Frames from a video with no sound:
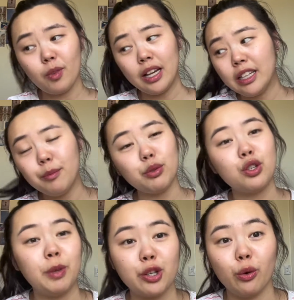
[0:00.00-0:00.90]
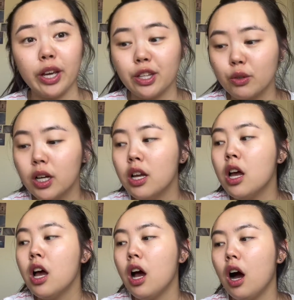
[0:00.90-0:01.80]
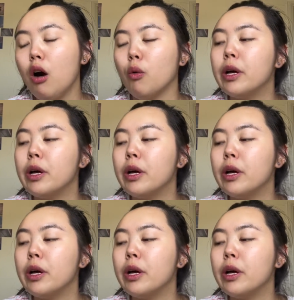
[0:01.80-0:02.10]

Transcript: Didn't put too much thought into it. Oh,